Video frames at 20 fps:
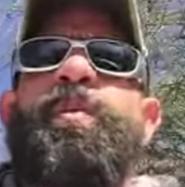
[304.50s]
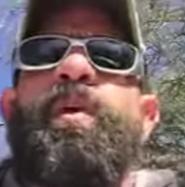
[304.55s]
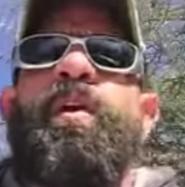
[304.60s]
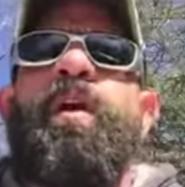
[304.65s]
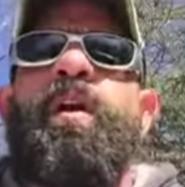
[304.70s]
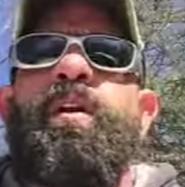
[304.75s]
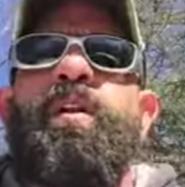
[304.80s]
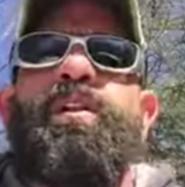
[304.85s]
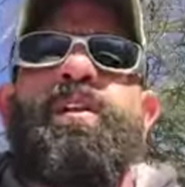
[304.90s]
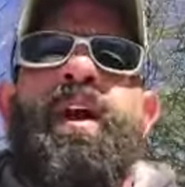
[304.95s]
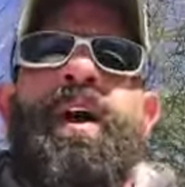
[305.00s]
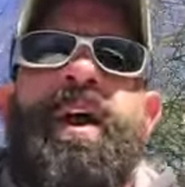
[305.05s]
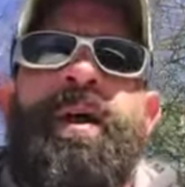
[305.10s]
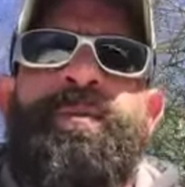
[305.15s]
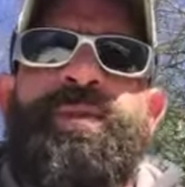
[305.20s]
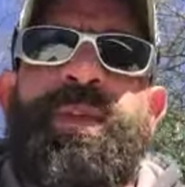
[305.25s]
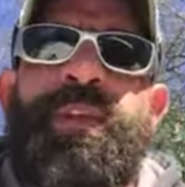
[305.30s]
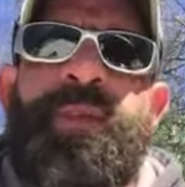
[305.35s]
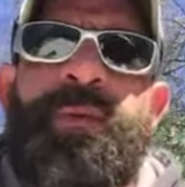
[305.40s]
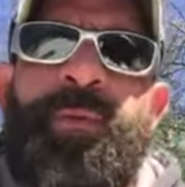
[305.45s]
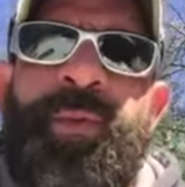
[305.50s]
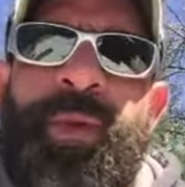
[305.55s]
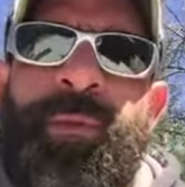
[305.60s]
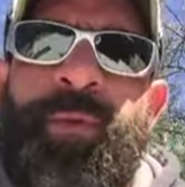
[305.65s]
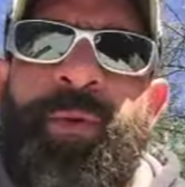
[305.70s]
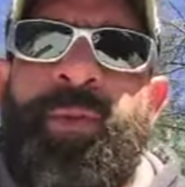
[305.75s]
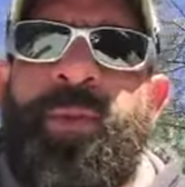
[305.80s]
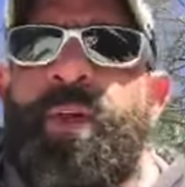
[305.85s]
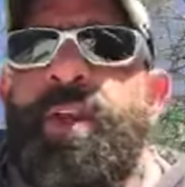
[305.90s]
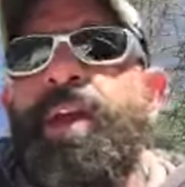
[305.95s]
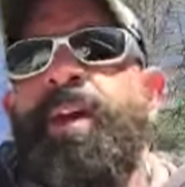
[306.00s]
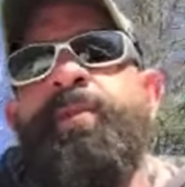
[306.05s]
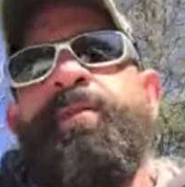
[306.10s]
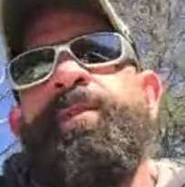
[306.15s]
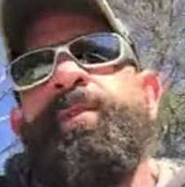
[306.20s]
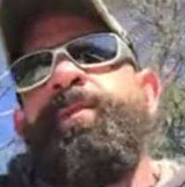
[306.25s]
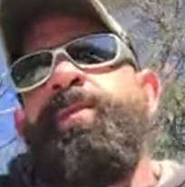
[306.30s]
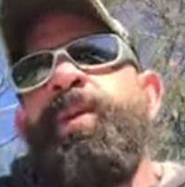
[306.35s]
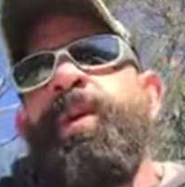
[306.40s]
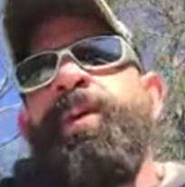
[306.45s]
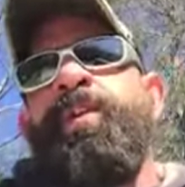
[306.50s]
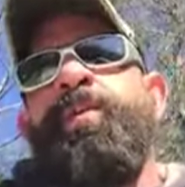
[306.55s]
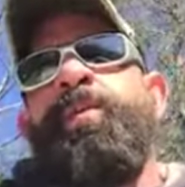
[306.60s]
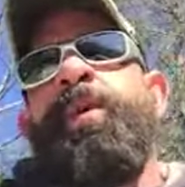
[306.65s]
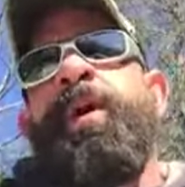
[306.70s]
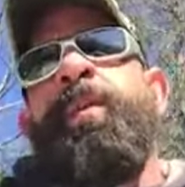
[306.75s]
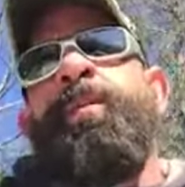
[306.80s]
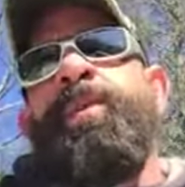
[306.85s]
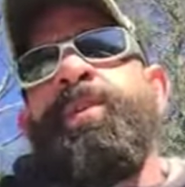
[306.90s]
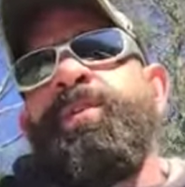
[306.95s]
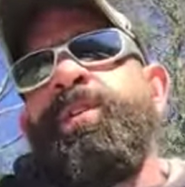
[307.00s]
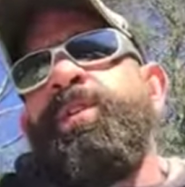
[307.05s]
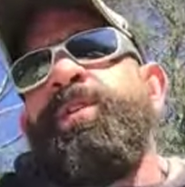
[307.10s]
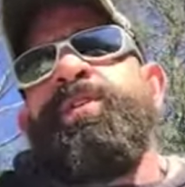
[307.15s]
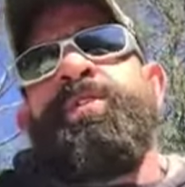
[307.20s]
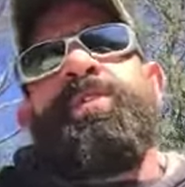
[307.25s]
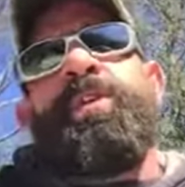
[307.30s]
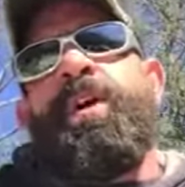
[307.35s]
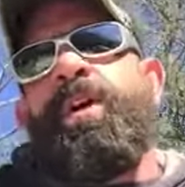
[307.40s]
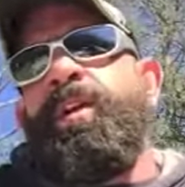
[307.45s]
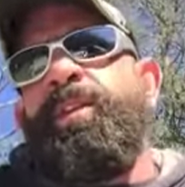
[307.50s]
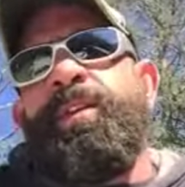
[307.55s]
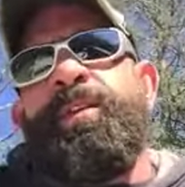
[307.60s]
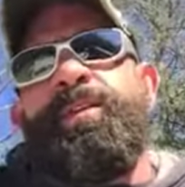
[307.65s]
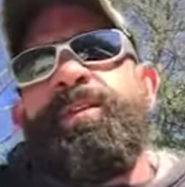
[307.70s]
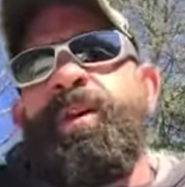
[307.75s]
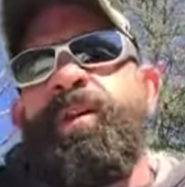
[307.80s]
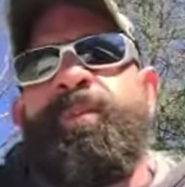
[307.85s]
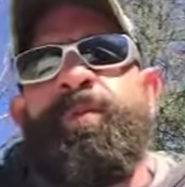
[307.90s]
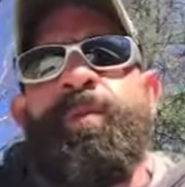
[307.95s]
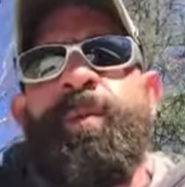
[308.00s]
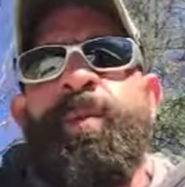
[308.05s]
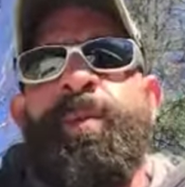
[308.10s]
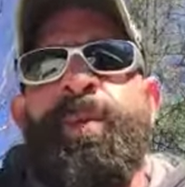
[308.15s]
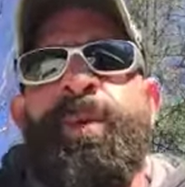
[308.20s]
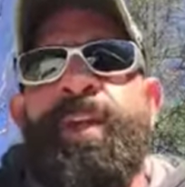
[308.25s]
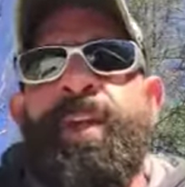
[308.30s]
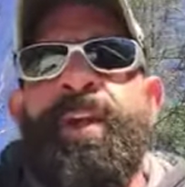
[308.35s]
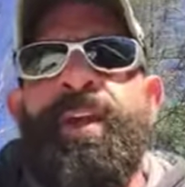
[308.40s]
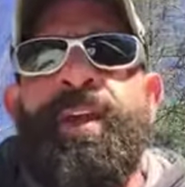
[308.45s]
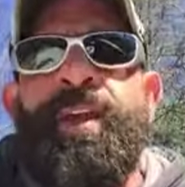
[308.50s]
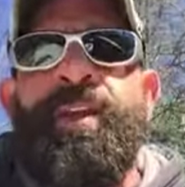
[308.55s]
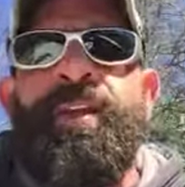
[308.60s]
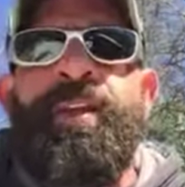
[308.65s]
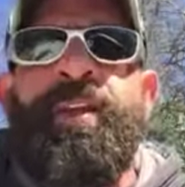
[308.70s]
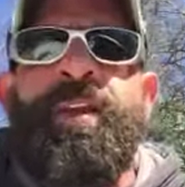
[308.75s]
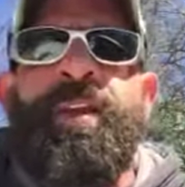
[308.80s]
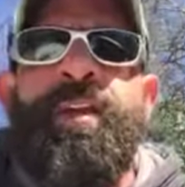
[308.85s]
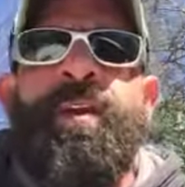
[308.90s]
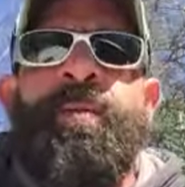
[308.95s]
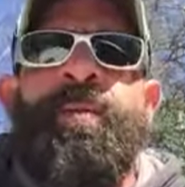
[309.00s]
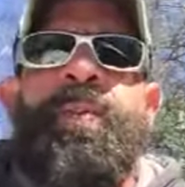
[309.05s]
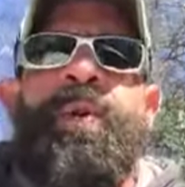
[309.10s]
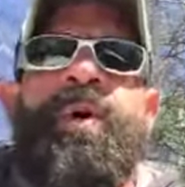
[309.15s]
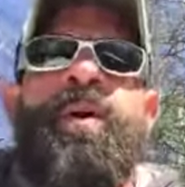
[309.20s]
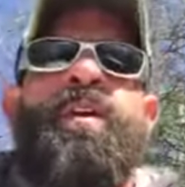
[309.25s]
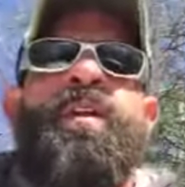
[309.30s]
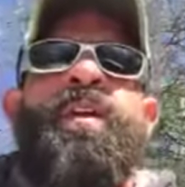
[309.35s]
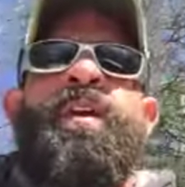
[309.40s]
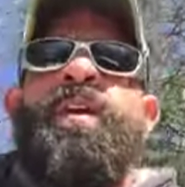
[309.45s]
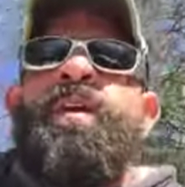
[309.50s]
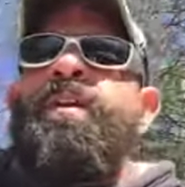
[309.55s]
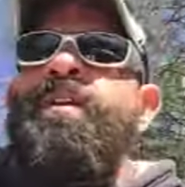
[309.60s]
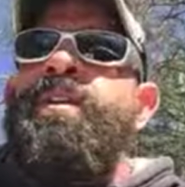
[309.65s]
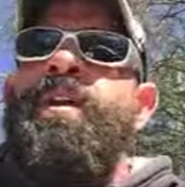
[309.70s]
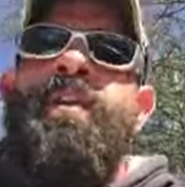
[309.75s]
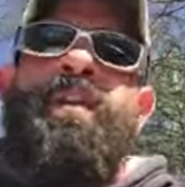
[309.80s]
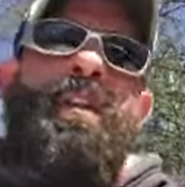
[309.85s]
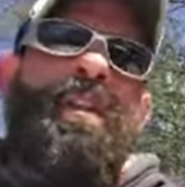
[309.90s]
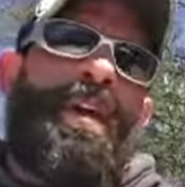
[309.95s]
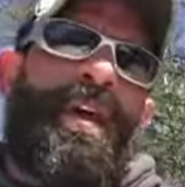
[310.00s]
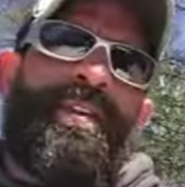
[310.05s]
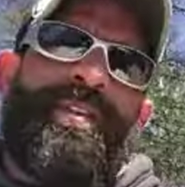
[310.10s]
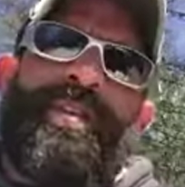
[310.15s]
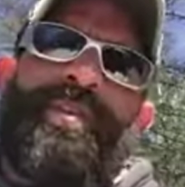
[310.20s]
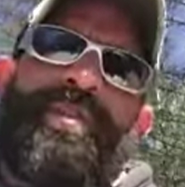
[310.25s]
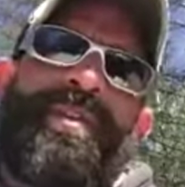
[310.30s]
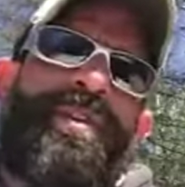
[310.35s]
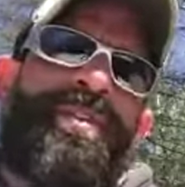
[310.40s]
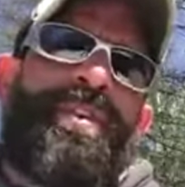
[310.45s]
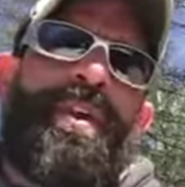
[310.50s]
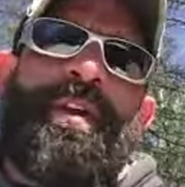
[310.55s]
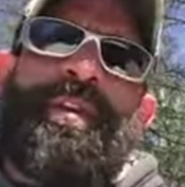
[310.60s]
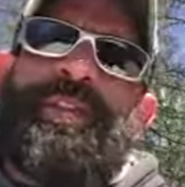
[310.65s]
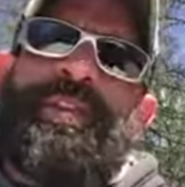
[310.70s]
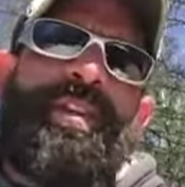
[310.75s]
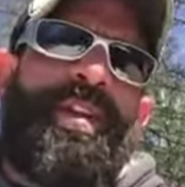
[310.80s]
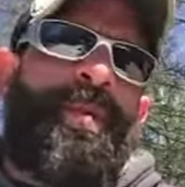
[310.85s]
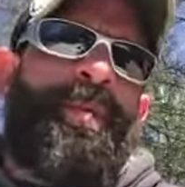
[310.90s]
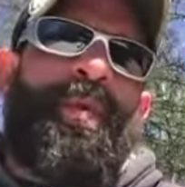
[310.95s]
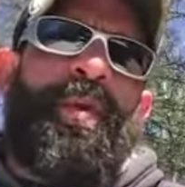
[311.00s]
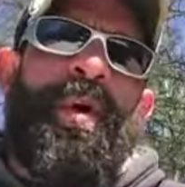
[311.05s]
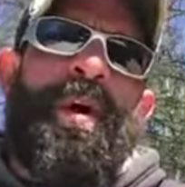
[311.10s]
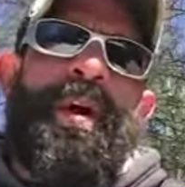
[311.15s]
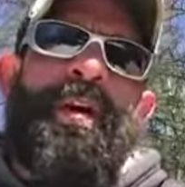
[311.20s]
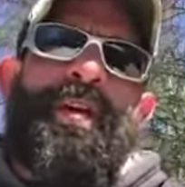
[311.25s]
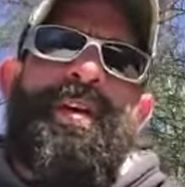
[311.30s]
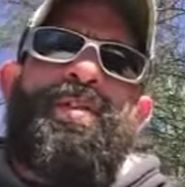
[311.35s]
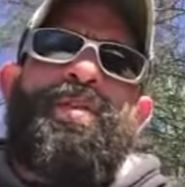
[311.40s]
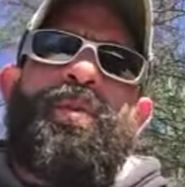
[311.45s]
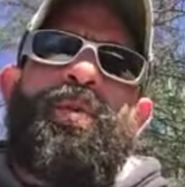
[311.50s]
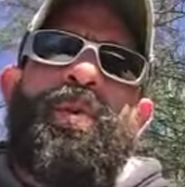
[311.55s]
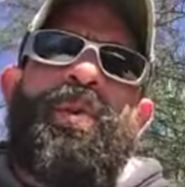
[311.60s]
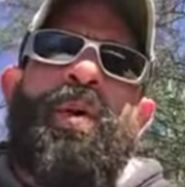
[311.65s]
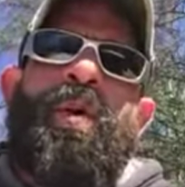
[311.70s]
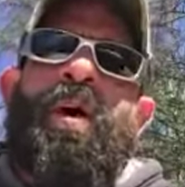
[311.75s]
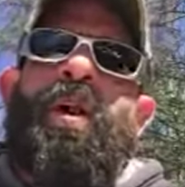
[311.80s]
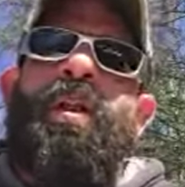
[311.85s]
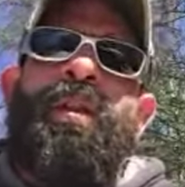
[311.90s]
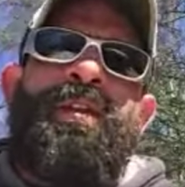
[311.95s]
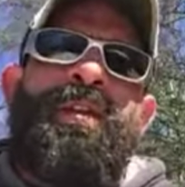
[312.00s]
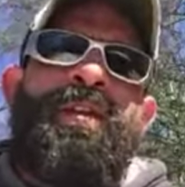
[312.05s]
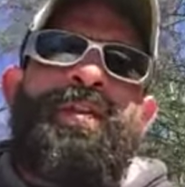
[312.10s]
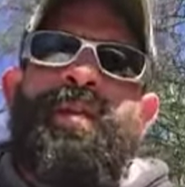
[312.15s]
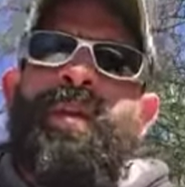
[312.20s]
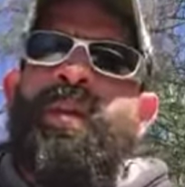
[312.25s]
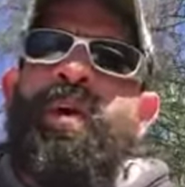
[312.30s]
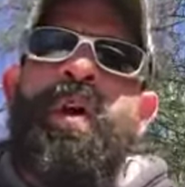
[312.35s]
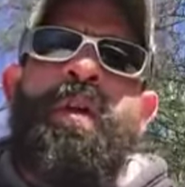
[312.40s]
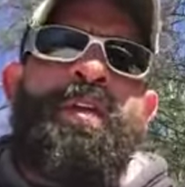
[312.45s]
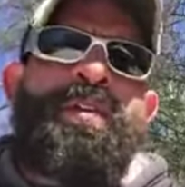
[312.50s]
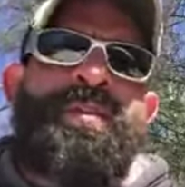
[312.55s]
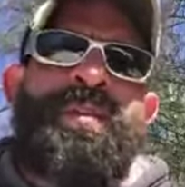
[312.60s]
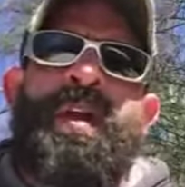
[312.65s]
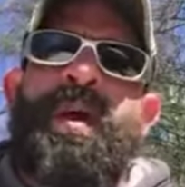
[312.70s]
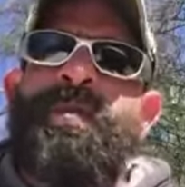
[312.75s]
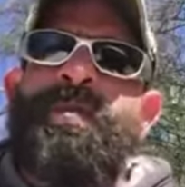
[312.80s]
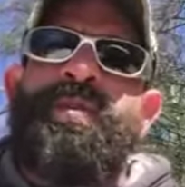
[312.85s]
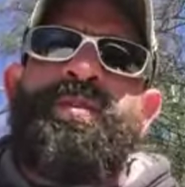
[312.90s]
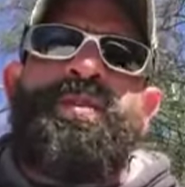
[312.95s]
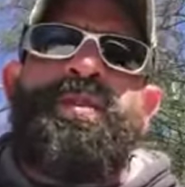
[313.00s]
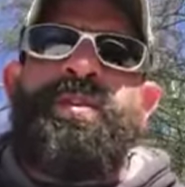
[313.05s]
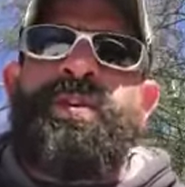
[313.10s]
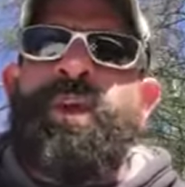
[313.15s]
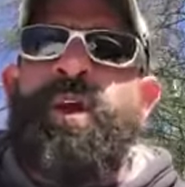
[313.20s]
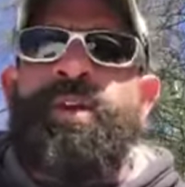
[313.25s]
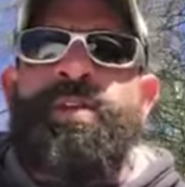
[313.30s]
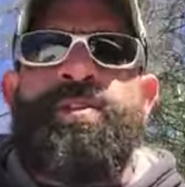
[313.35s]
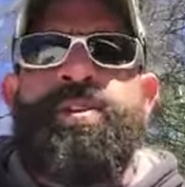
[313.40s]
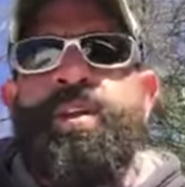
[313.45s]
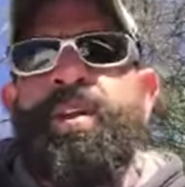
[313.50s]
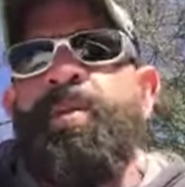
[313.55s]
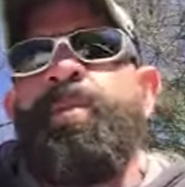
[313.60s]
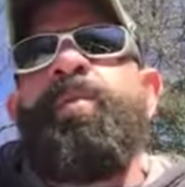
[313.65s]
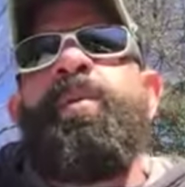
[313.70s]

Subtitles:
bit harder times than the people that have the brand new puppies and you're starting this stuff from the beginning. But nonetheless, you should start seeing progress with all of these. With all the steps, you should start seeing